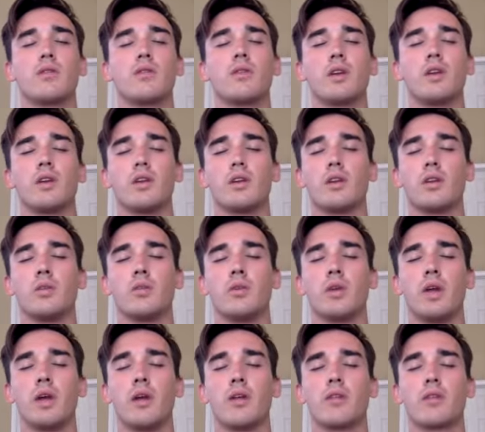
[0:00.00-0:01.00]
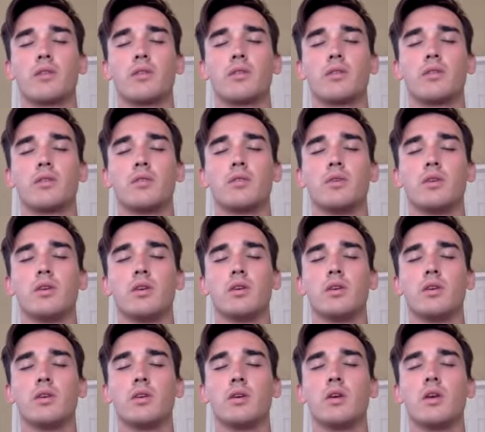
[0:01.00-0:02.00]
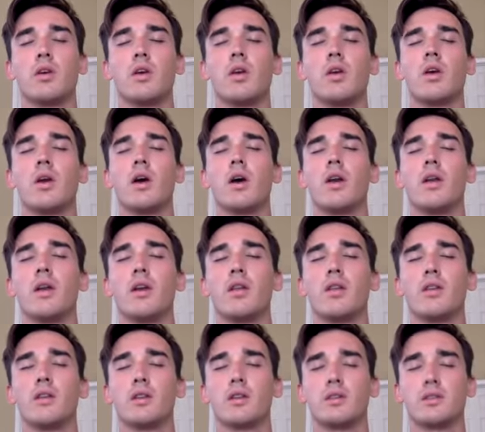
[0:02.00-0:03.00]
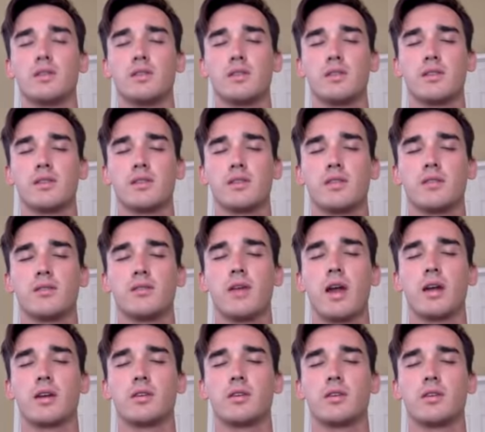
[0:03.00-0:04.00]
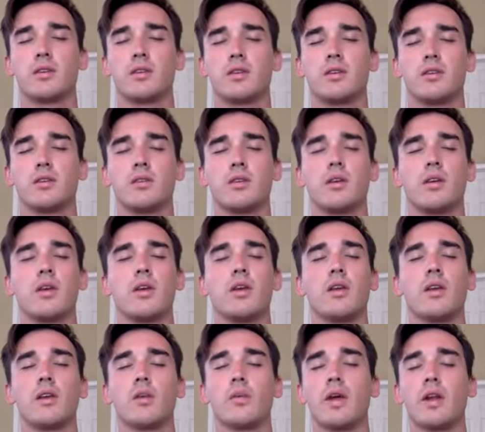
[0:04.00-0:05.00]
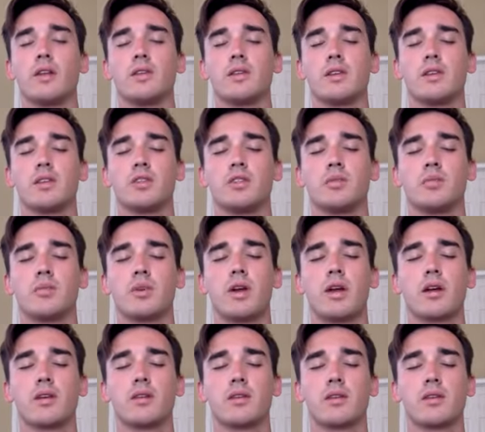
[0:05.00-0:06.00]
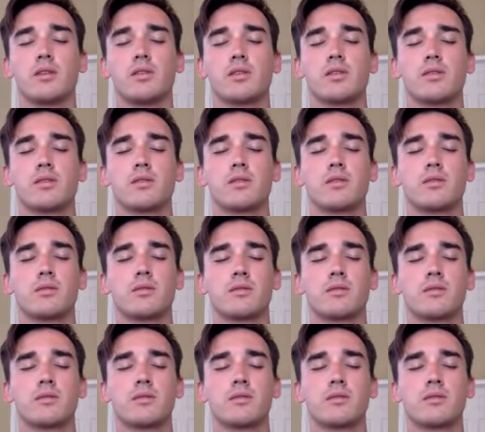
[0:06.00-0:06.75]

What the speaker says: Finding your breath to be another consistent factor in your meditation practice.